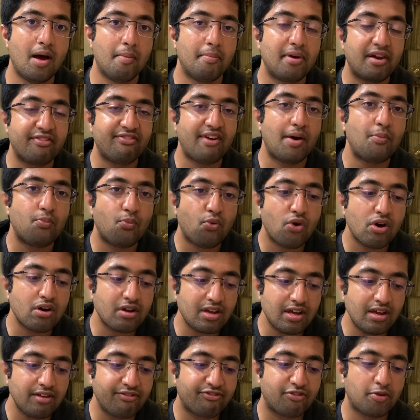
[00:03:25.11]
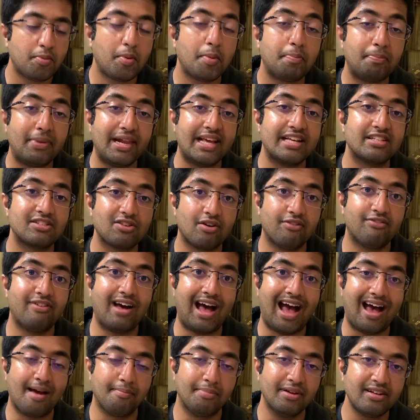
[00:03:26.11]
But if I'm working from a place of
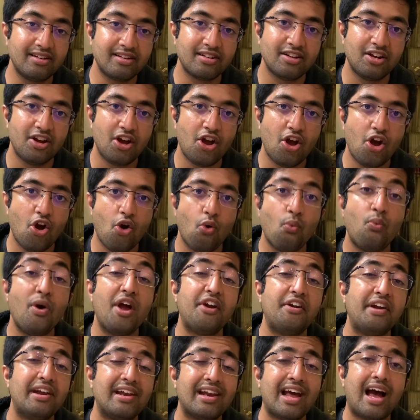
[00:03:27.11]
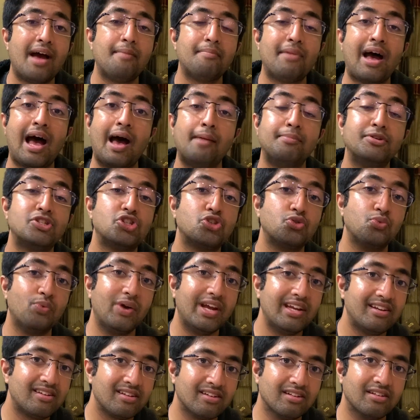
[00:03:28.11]
habit, wherein I'm
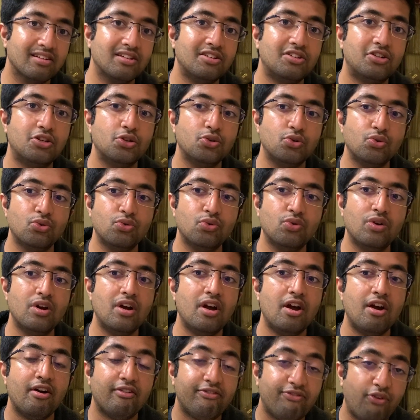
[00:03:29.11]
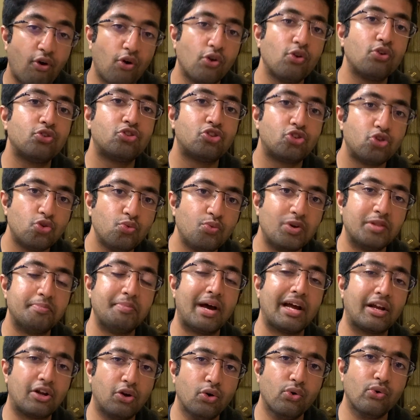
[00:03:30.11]
habituated to follow through with
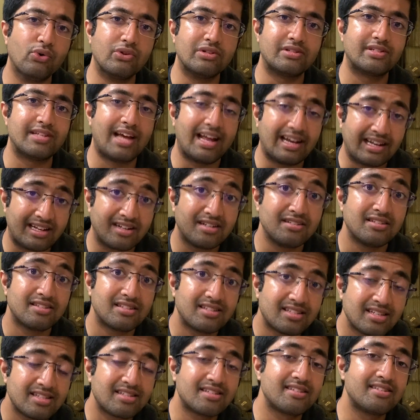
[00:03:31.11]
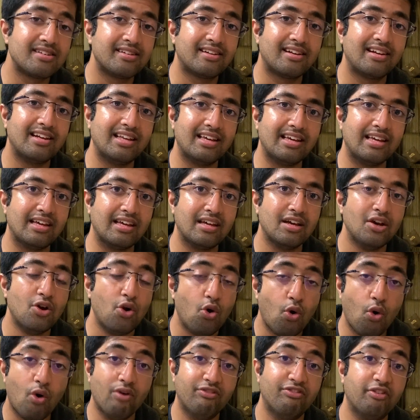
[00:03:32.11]
my goals and consistently
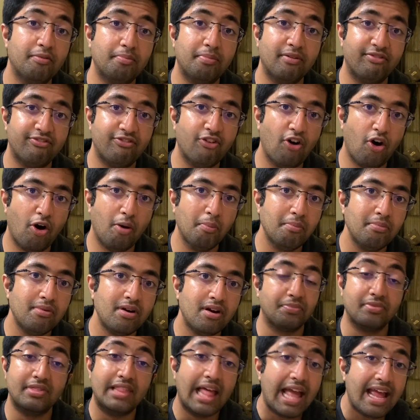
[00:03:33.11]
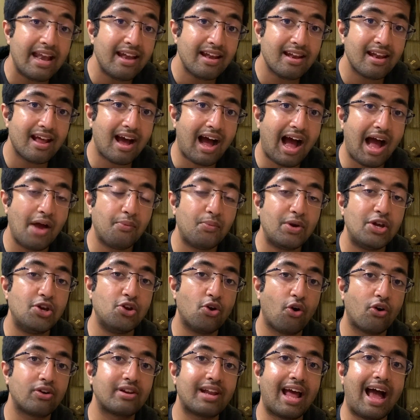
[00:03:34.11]
overperform, then I will
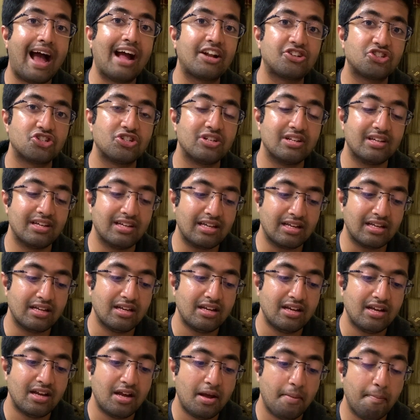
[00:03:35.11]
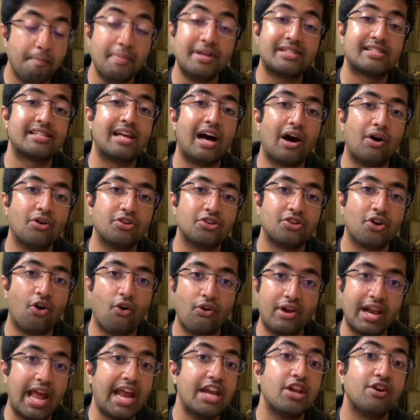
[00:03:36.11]
not actually miss out
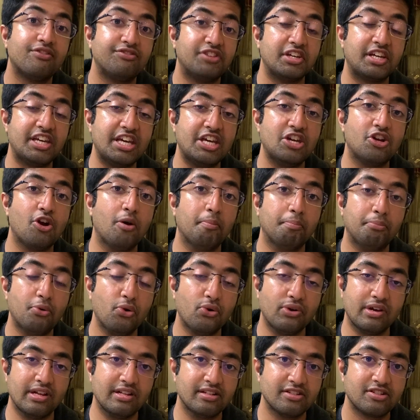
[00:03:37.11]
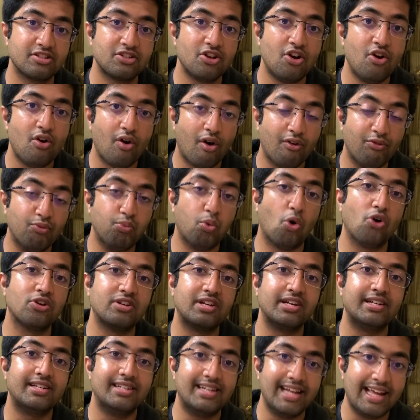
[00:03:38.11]
on any of the key components of
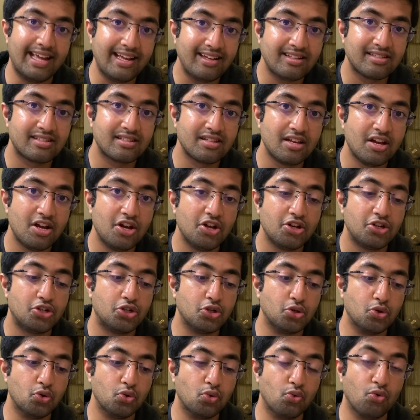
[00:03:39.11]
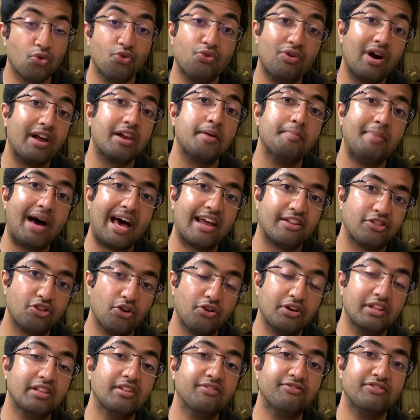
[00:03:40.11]
what it takes to run a
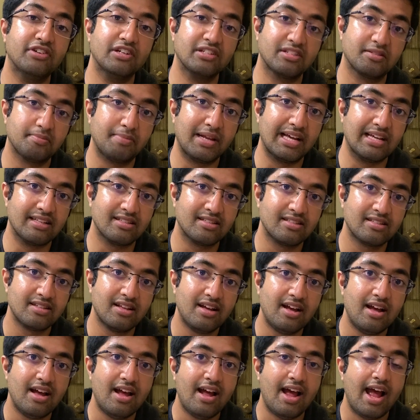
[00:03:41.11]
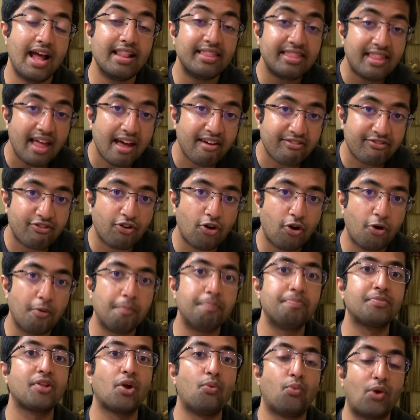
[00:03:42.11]
marathon in the first place. And
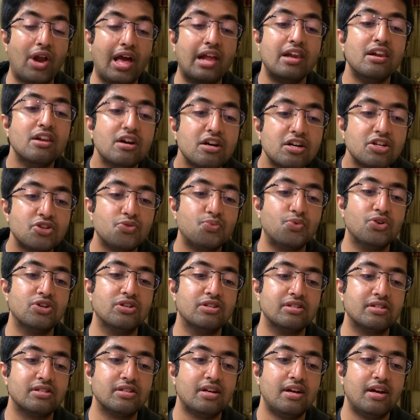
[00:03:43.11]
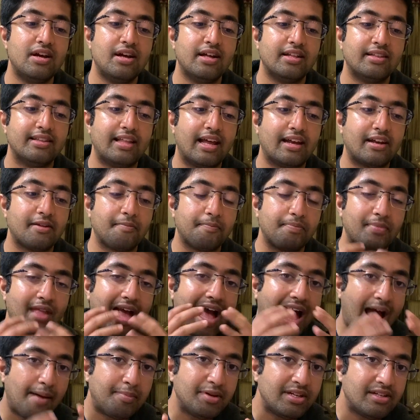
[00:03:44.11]
therefore, what I learned was that
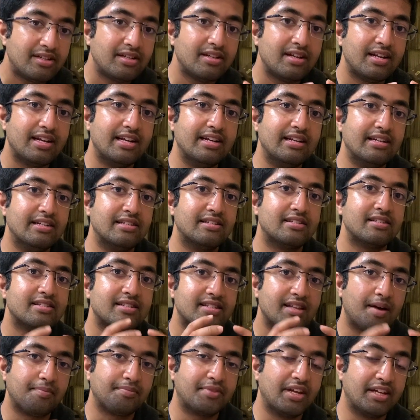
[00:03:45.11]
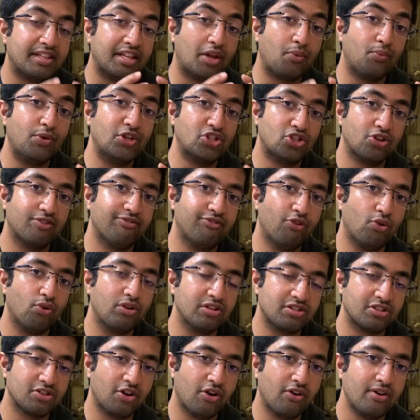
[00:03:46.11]
habit is something that we should
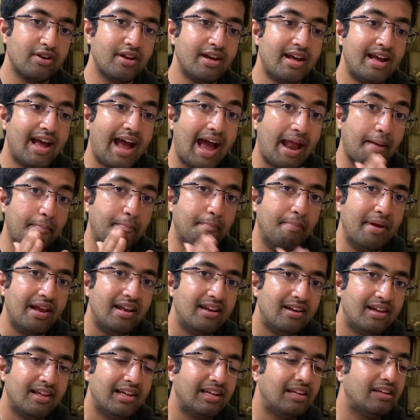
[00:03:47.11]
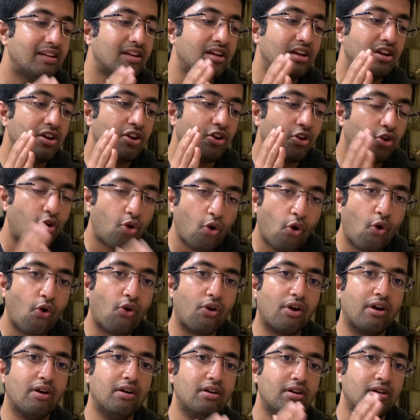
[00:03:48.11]
focus on, and building
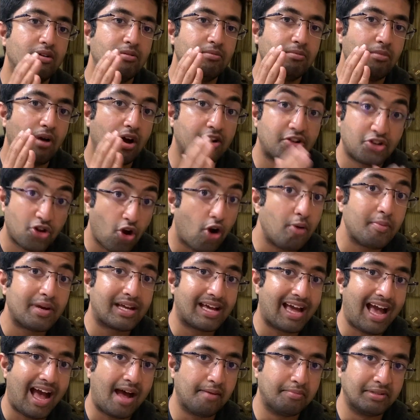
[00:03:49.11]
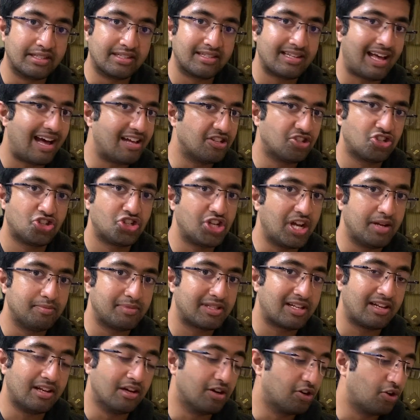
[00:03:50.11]
core atomic habits, as
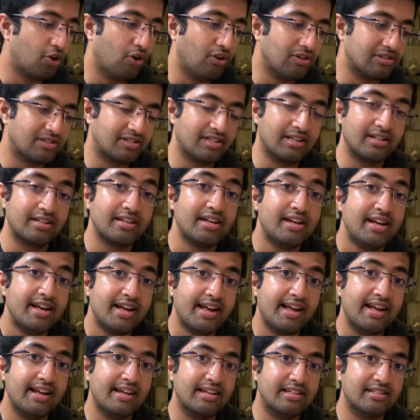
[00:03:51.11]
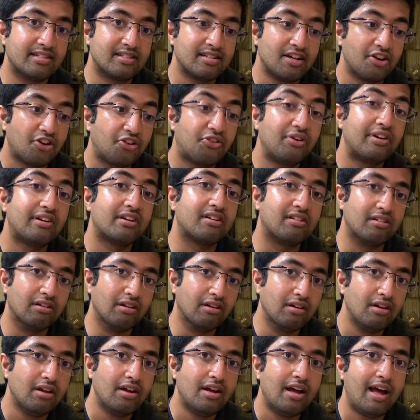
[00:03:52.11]
James Clear calls it, is
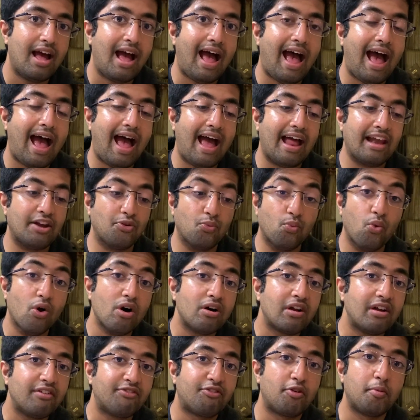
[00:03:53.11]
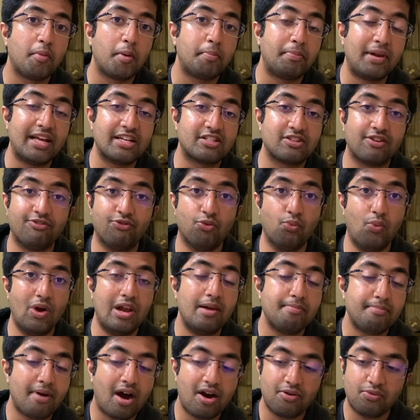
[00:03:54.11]
critical. And working from a place of
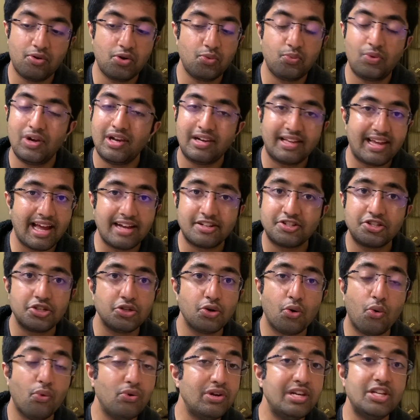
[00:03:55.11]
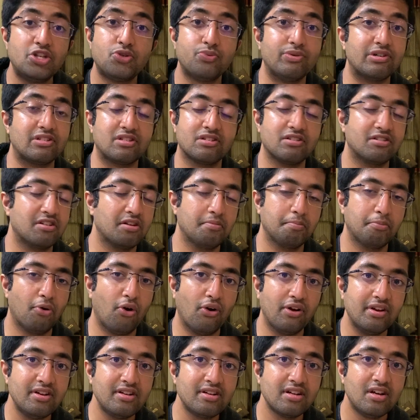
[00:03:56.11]
willpower will get you only to a certain
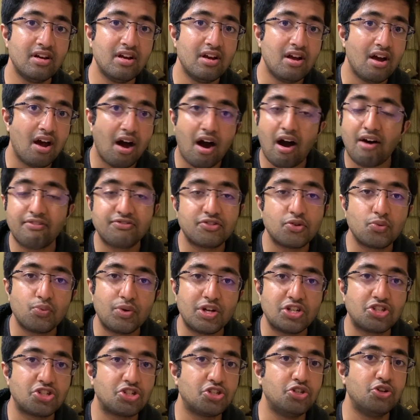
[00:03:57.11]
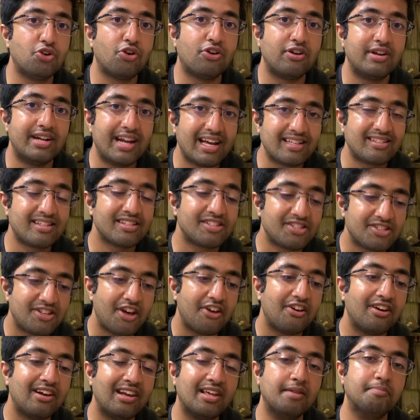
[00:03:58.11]
point, after which you're
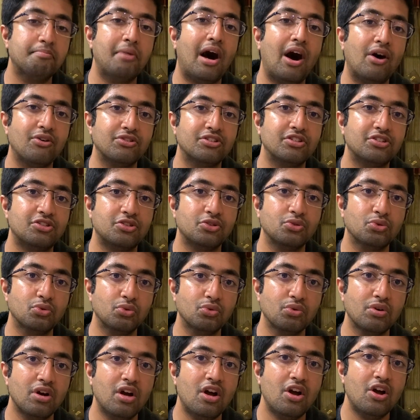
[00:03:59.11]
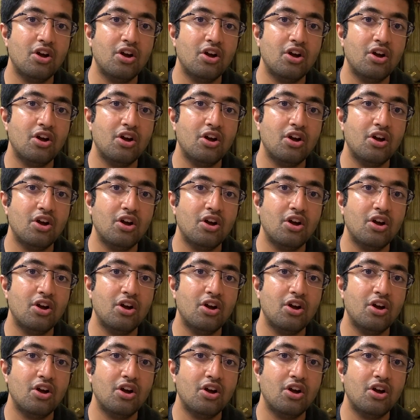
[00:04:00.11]
necessarily bound to